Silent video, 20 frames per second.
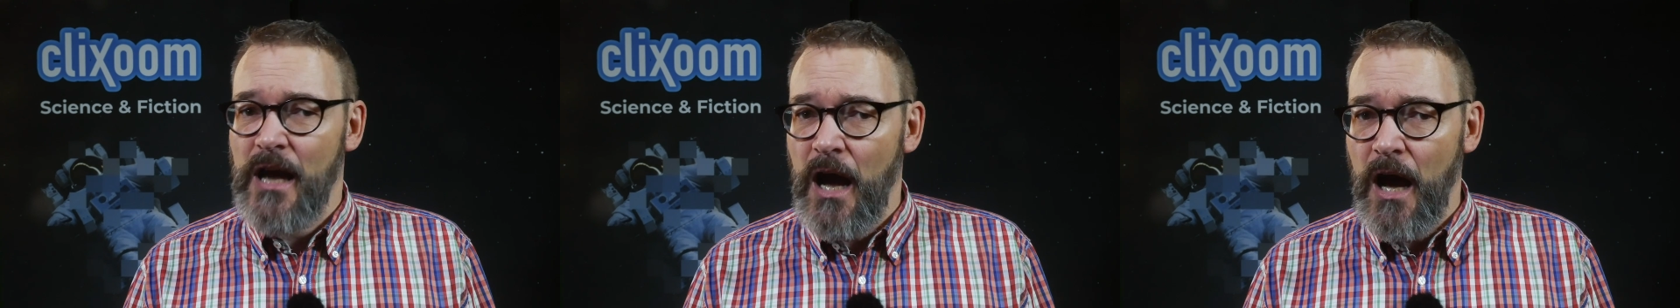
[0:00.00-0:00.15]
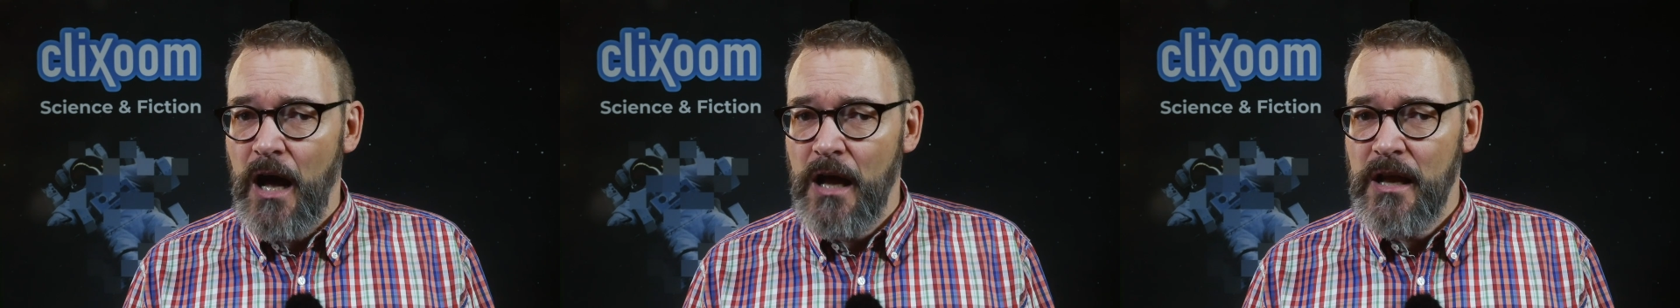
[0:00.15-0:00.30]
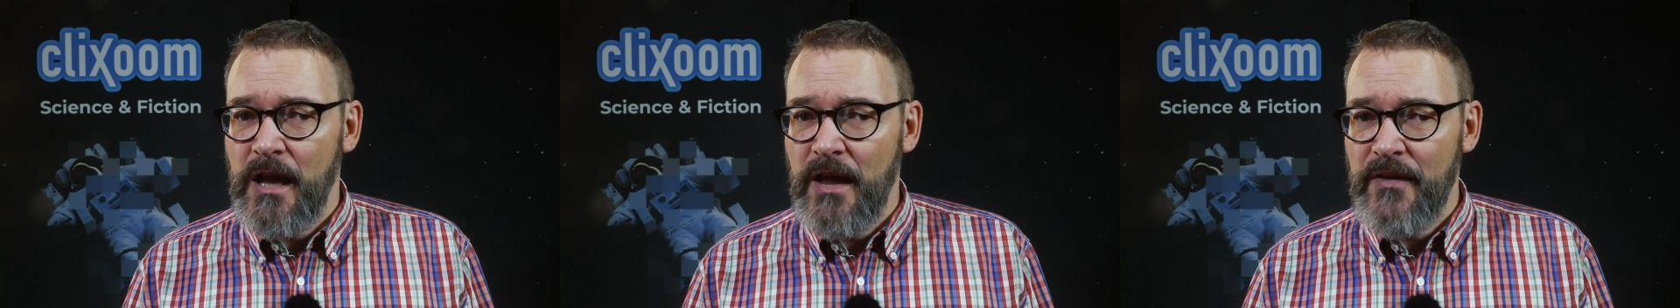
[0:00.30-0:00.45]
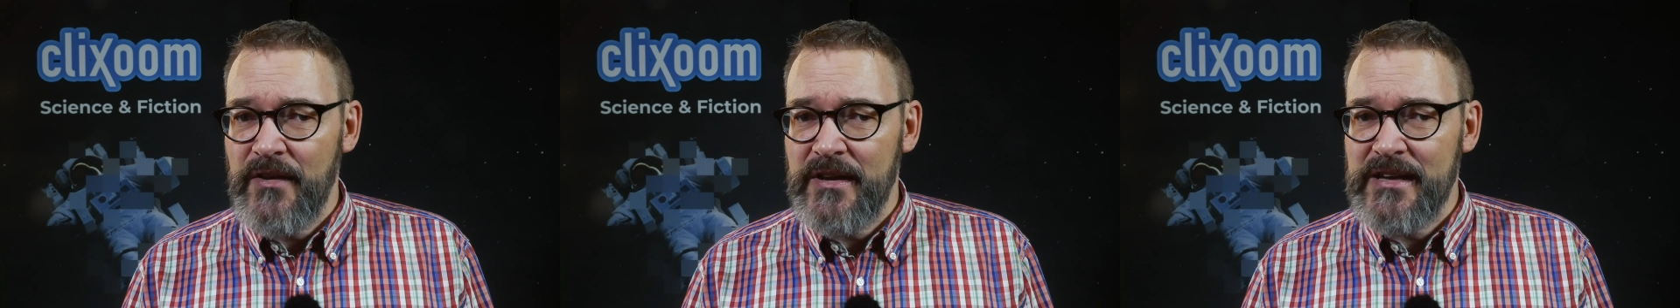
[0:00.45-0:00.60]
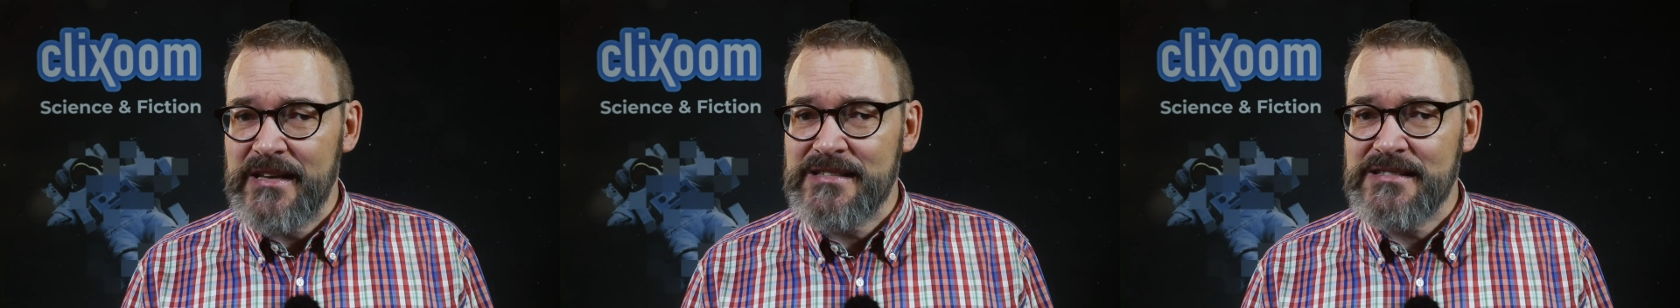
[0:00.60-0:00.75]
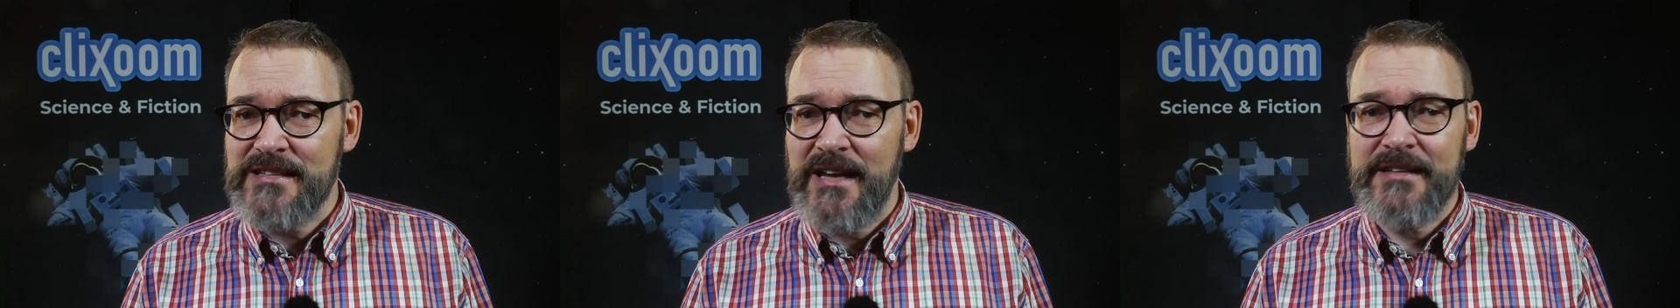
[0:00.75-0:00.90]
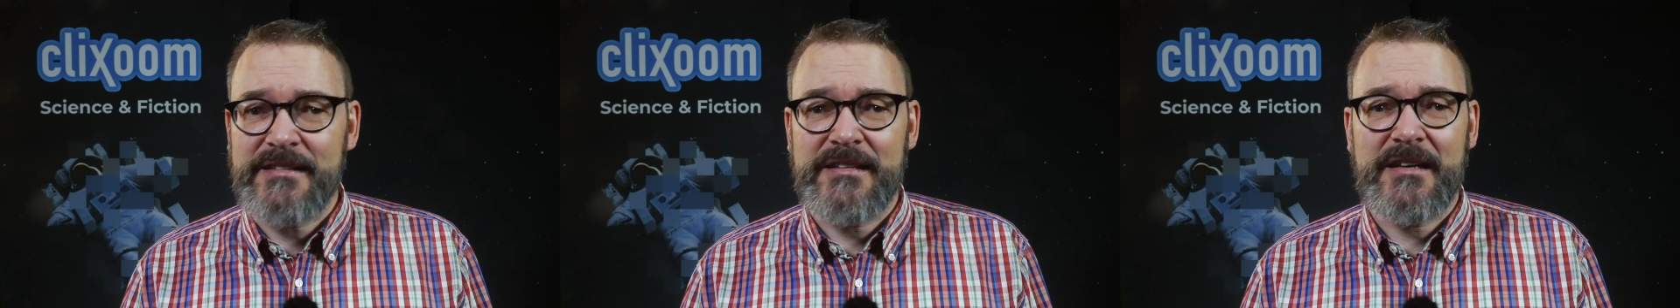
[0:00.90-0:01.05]
all other
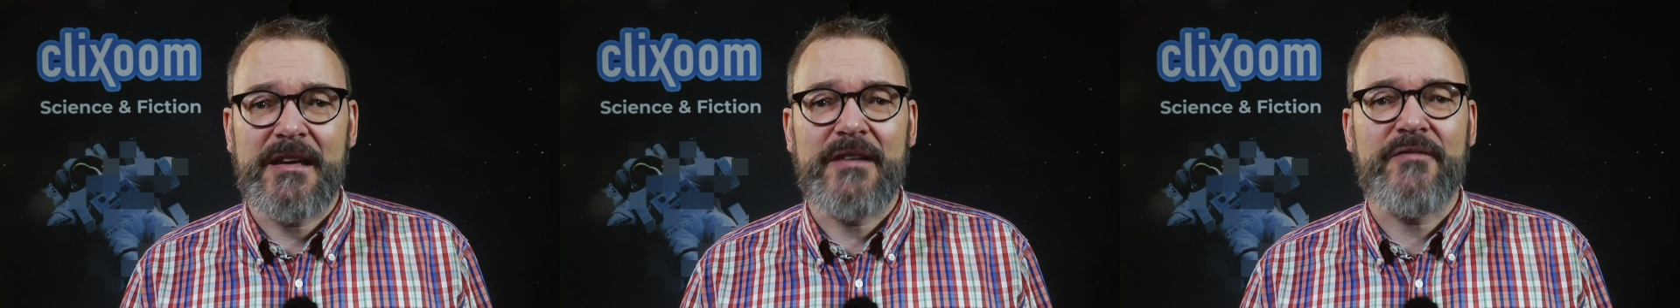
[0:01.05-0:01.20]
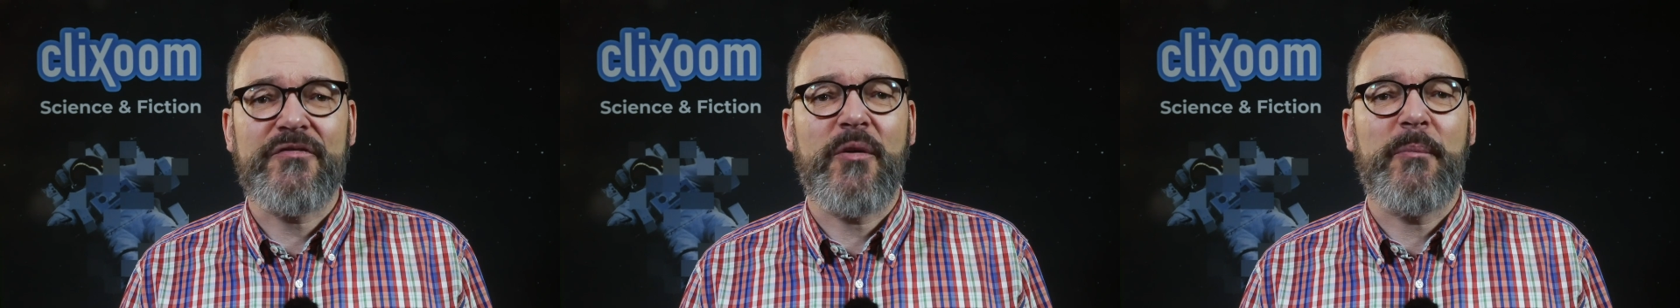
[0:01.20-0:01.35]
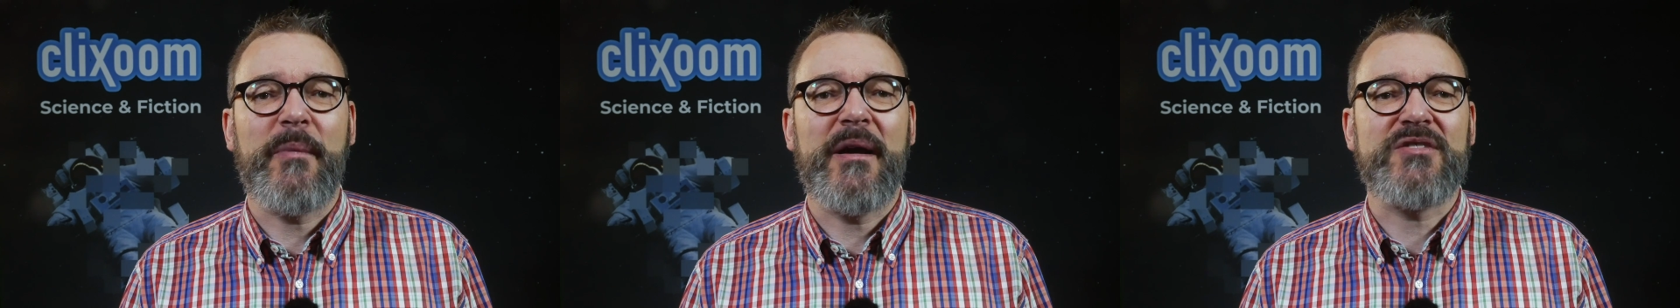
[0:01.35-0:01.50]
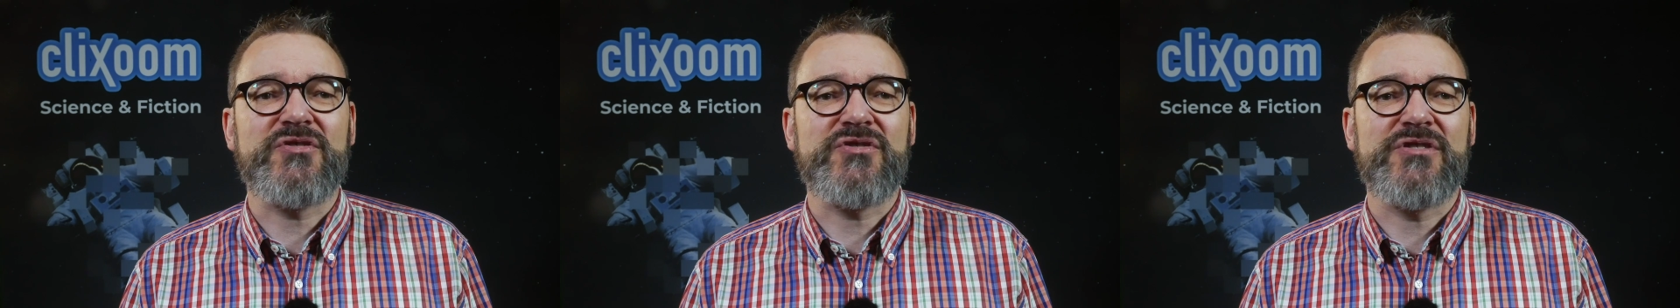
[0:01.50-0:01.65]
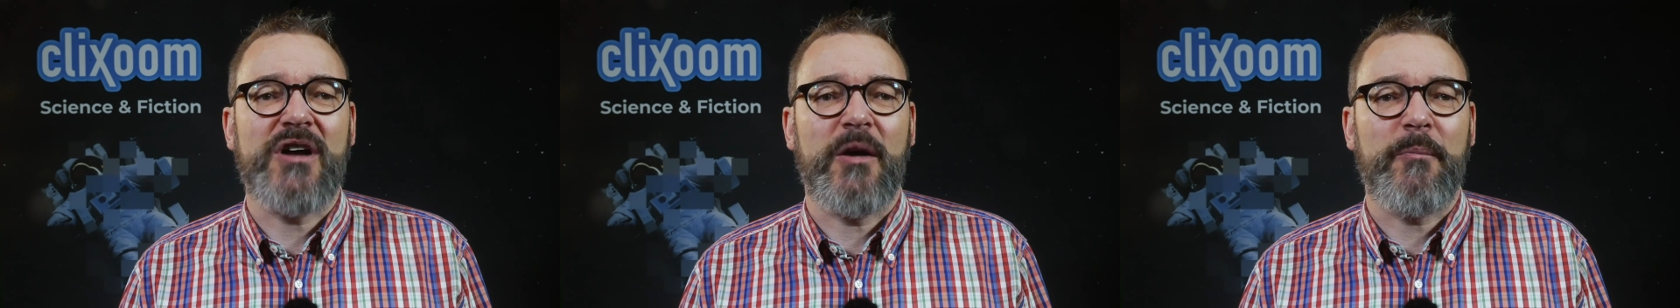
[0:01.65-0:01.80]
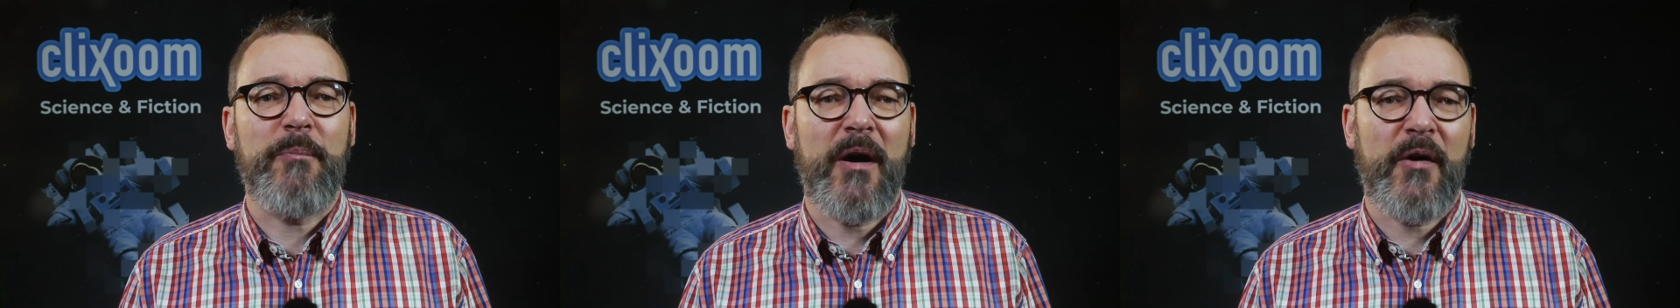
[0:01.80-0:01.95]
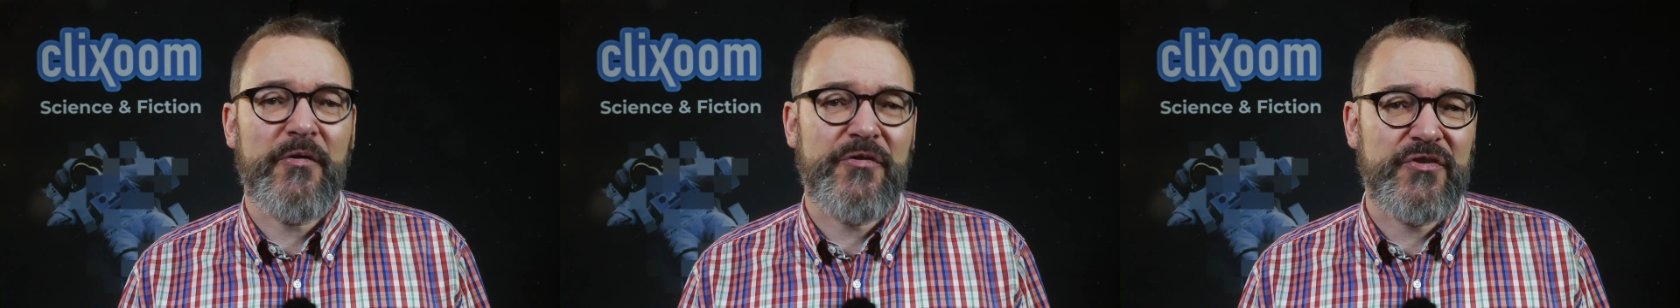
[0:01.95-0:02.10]
exciting information
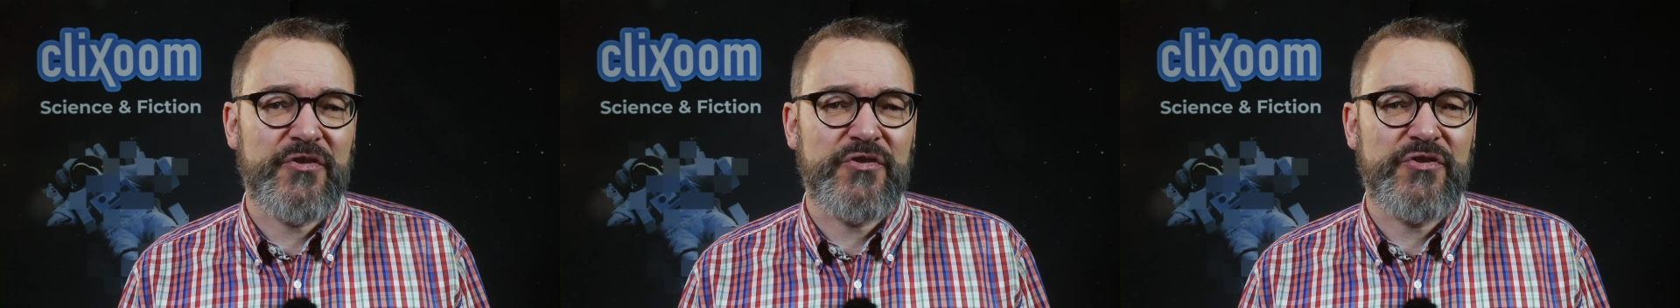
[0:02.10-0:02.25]
about the